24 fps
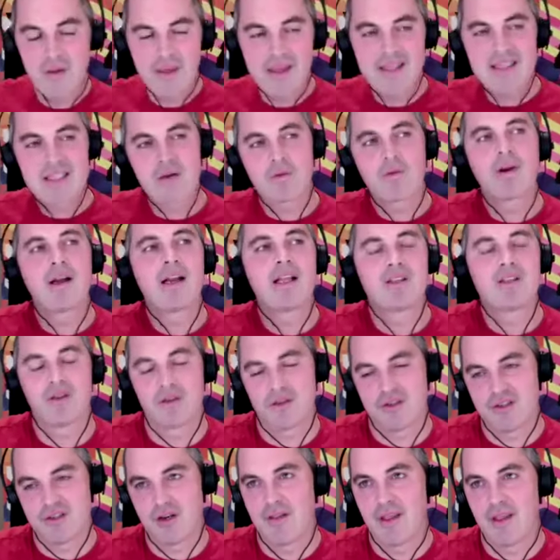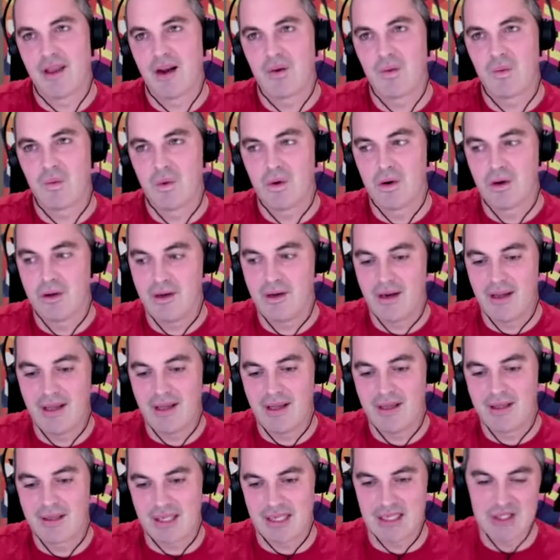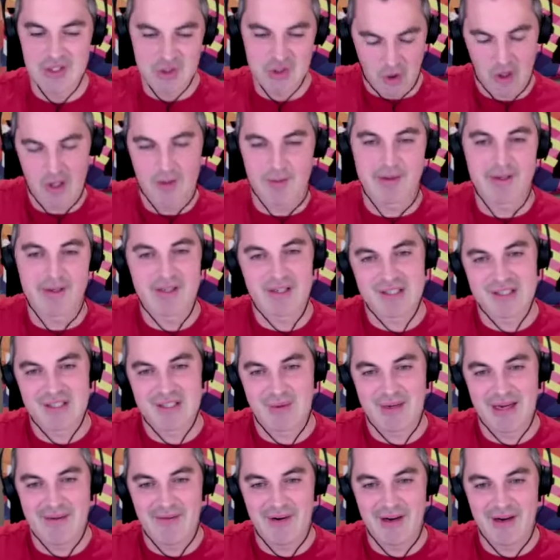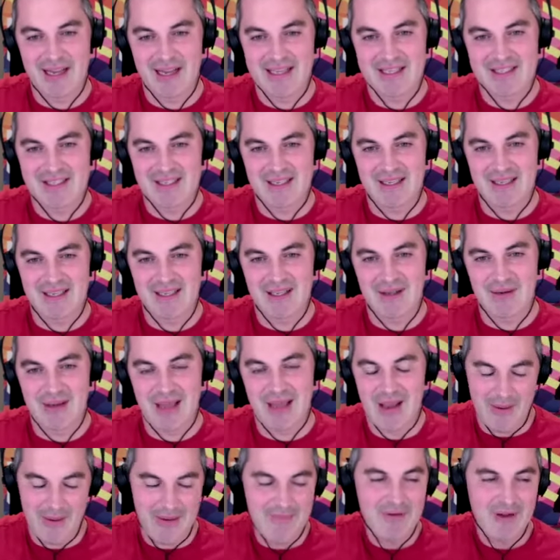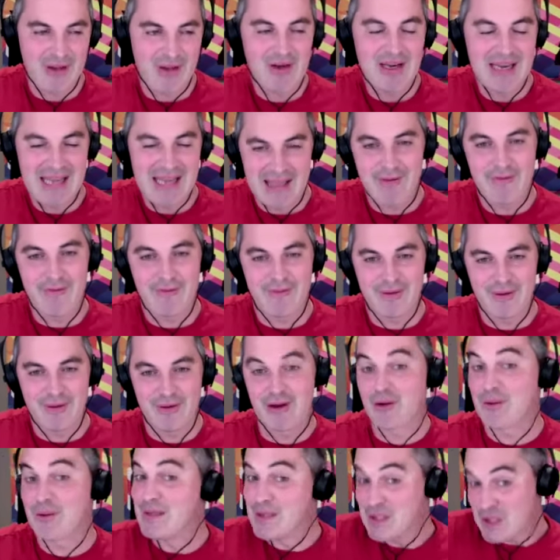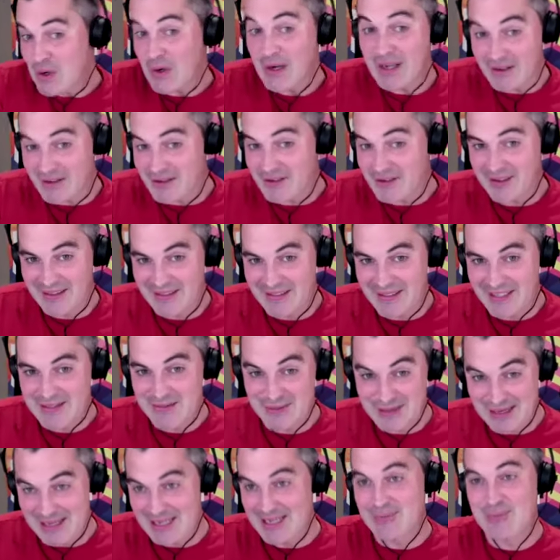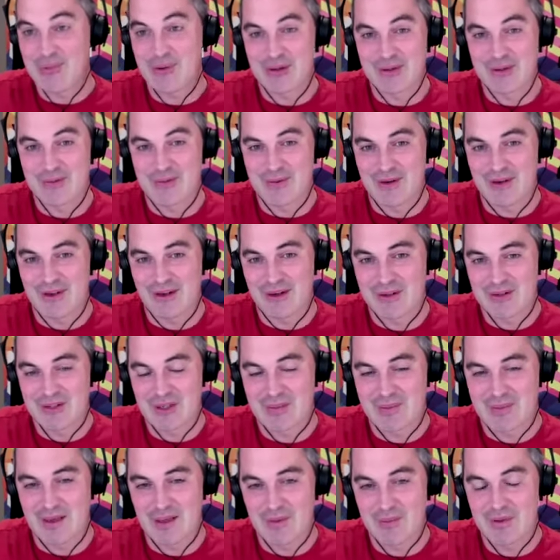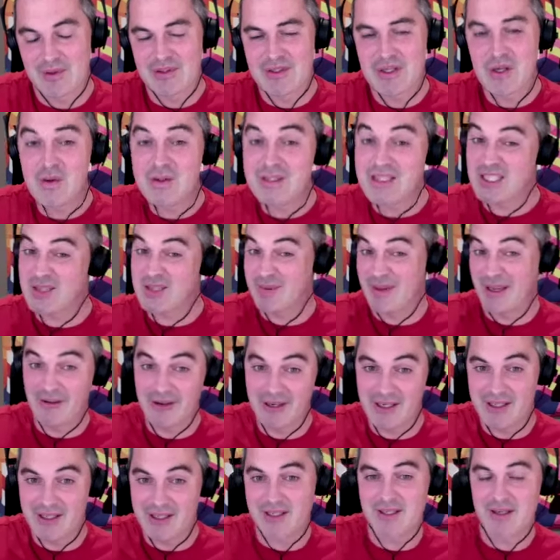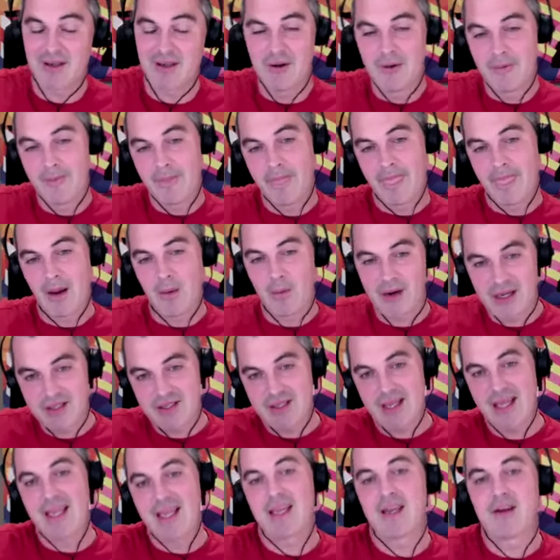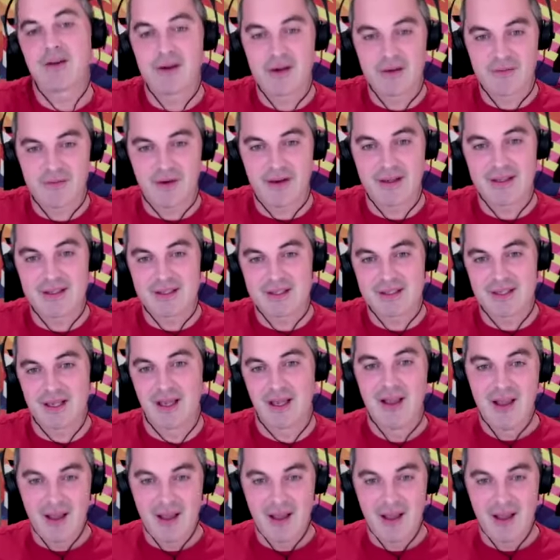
things you really touched on there. One is enjoyment. So whatever it is, however you live, you've got to enjoy it. And that's really important for long-term health. But two is experience, and where you take your advice.